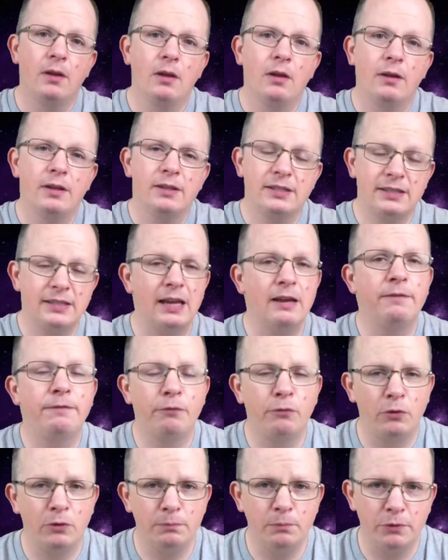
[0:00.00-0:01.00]

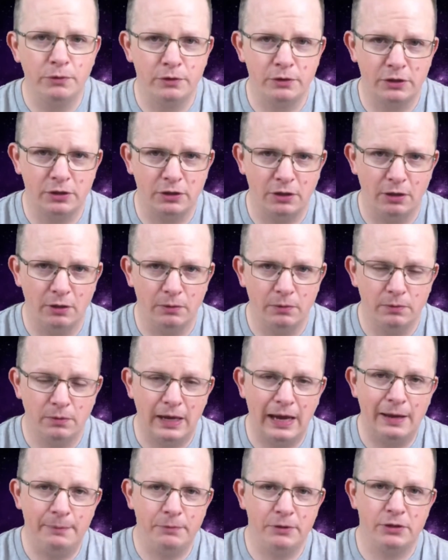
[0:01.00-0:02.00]
several months ago,
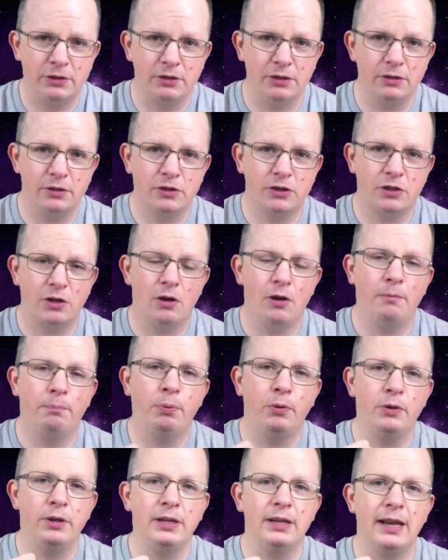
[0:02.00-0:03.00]
Amazon start
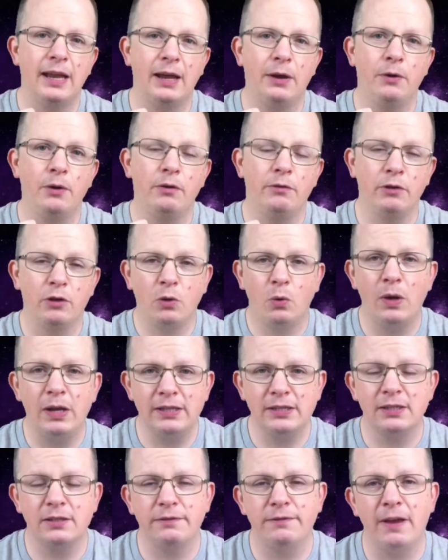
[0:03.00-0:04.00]
putting out a
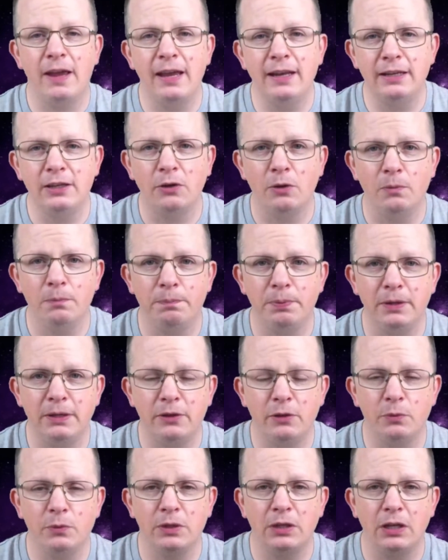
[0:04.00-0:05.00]
request for any company
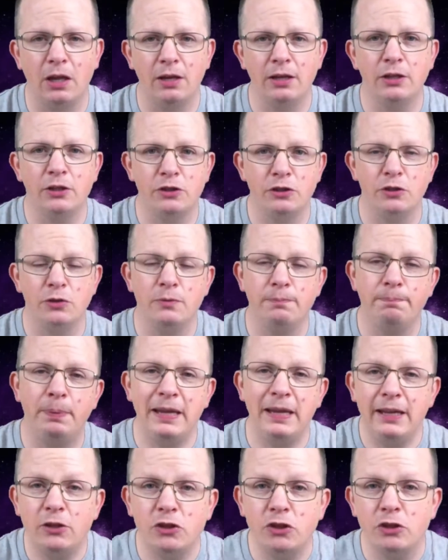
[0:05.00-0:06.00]
that would like to
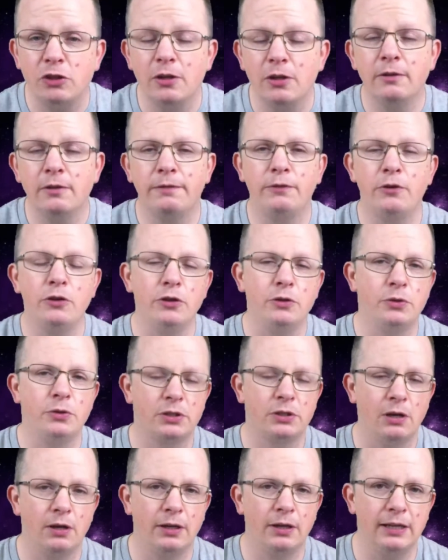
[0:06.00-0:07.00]
pitch for a new
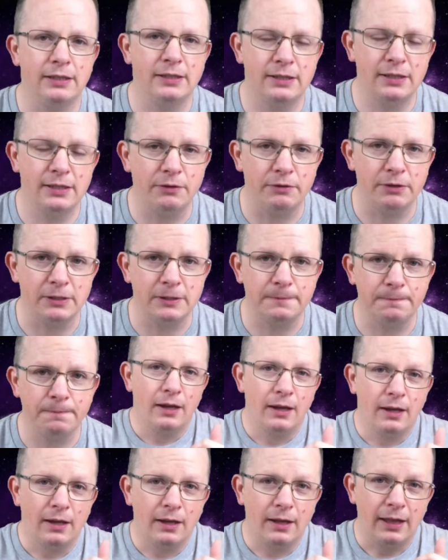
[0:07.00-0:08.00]
Stargate series.
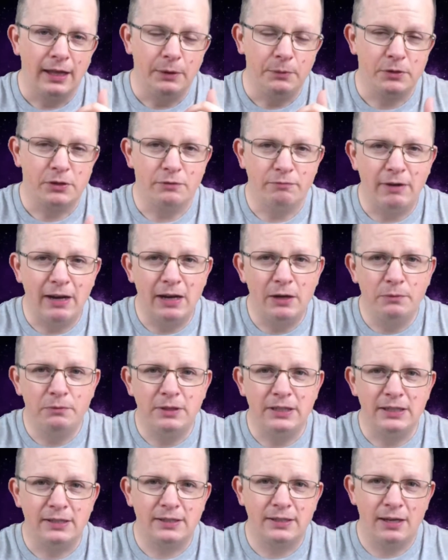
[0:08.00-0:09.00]
It was around
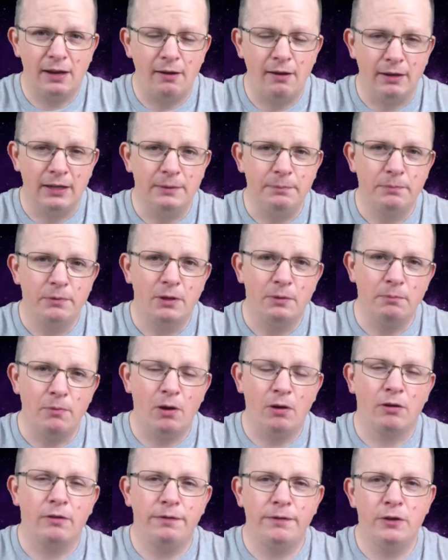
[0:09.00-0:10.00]
this time that
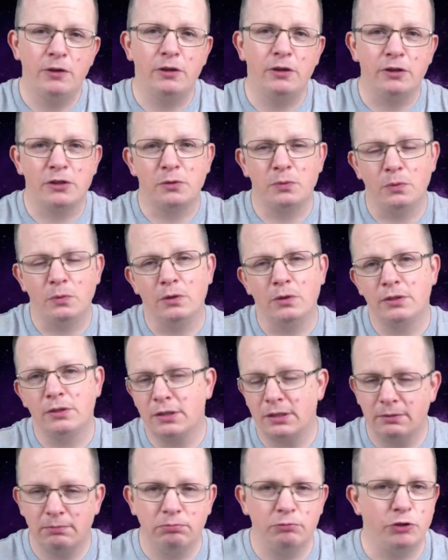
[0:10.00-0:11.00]
Mark Fergus
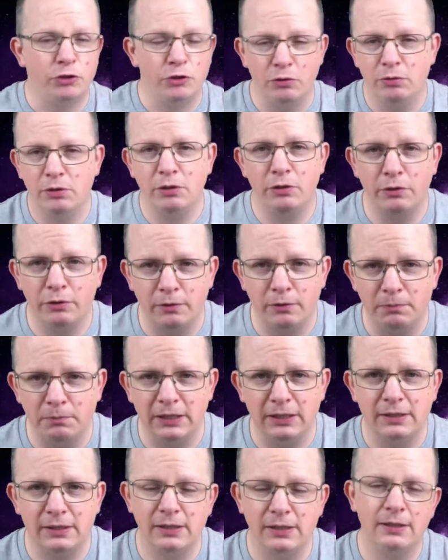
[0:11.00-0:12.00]
was, during another
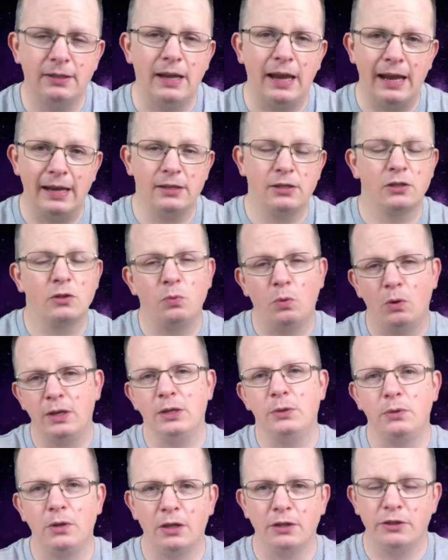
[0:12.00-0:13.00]
meeting, asked what he
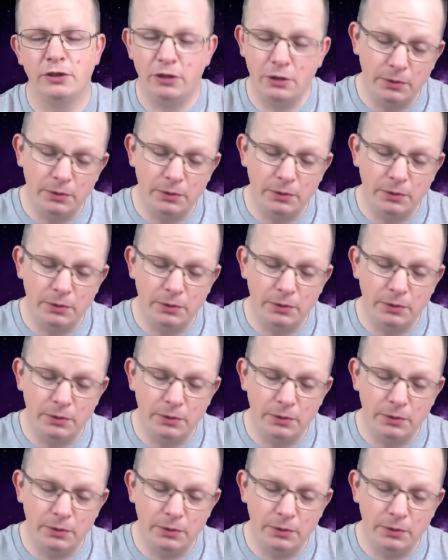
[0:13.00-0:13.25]
would like to do,